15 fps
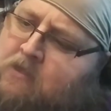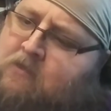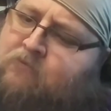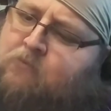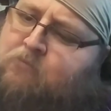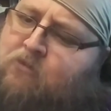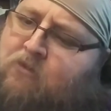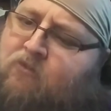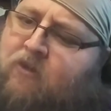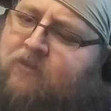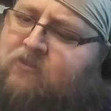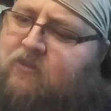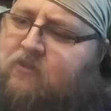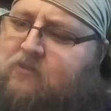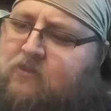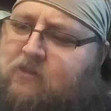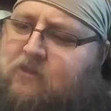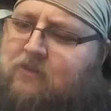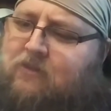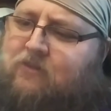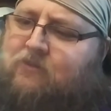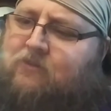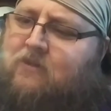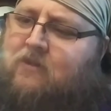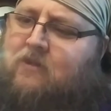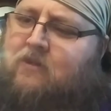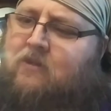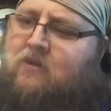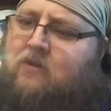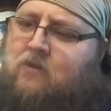for pro wrestling tees.
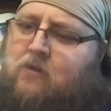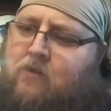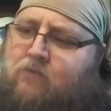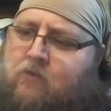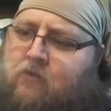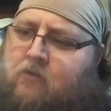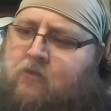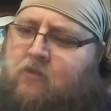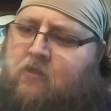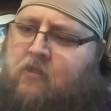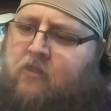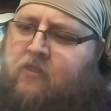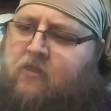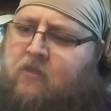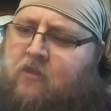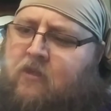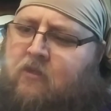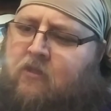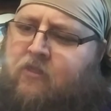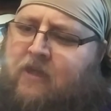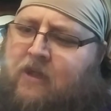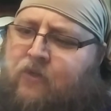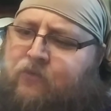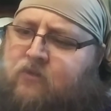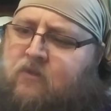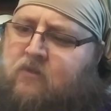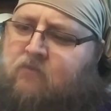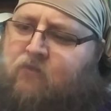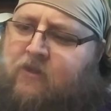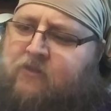Over a uh,
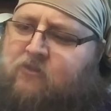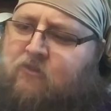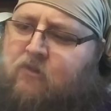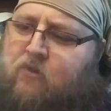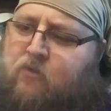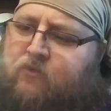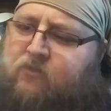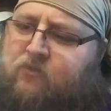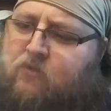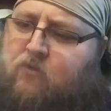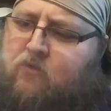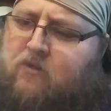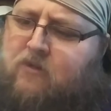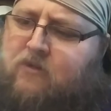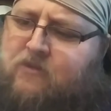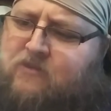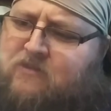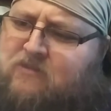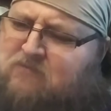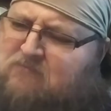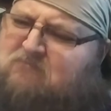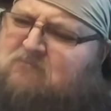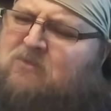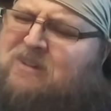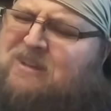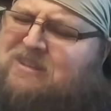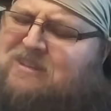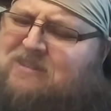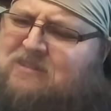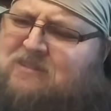thousand wrestler-owned stores.
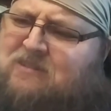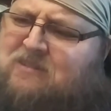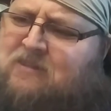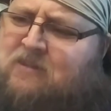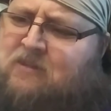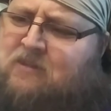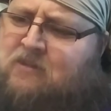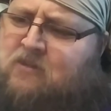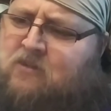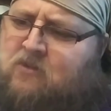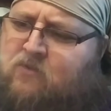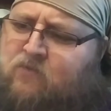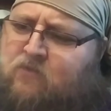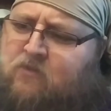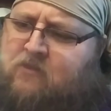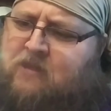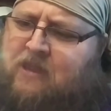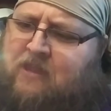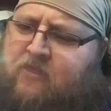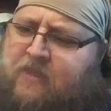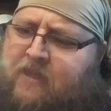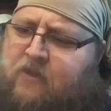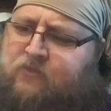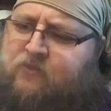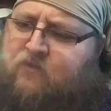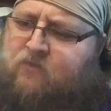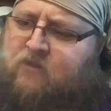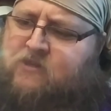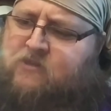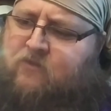What? Over 10,000
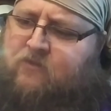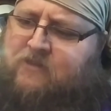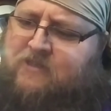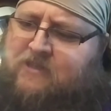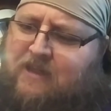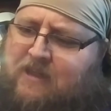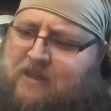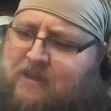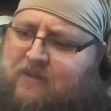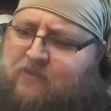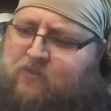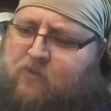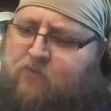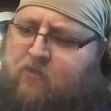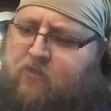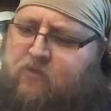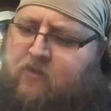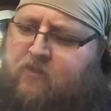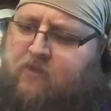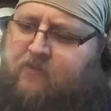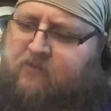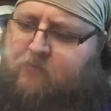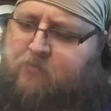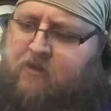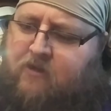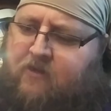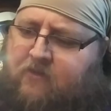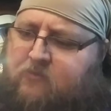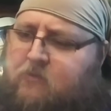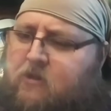original designs, over 30,000
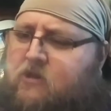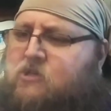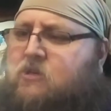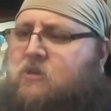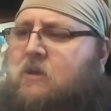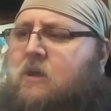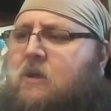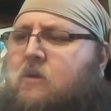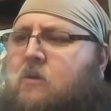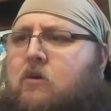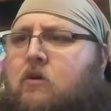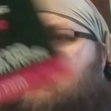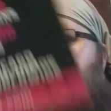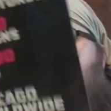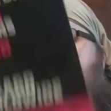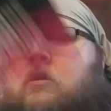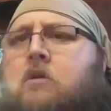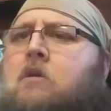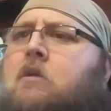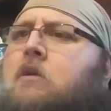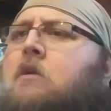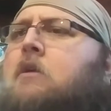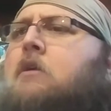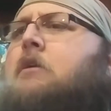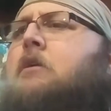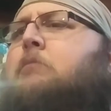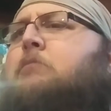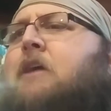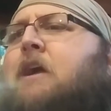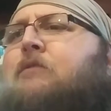products made in Chicago.
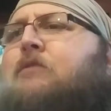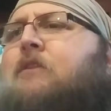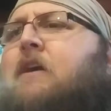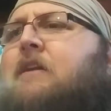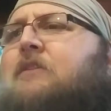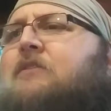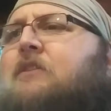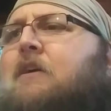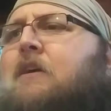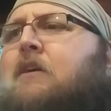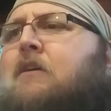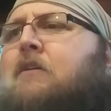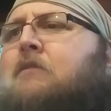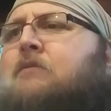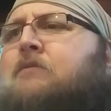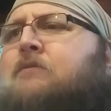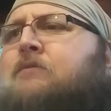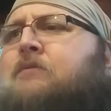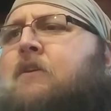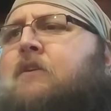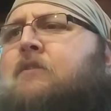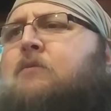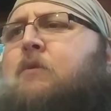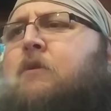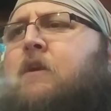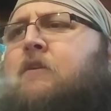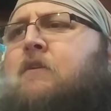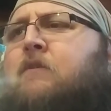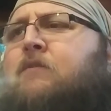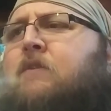Black Friday sale, first
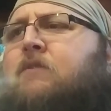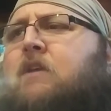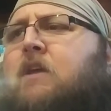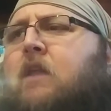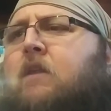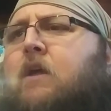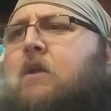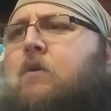150 online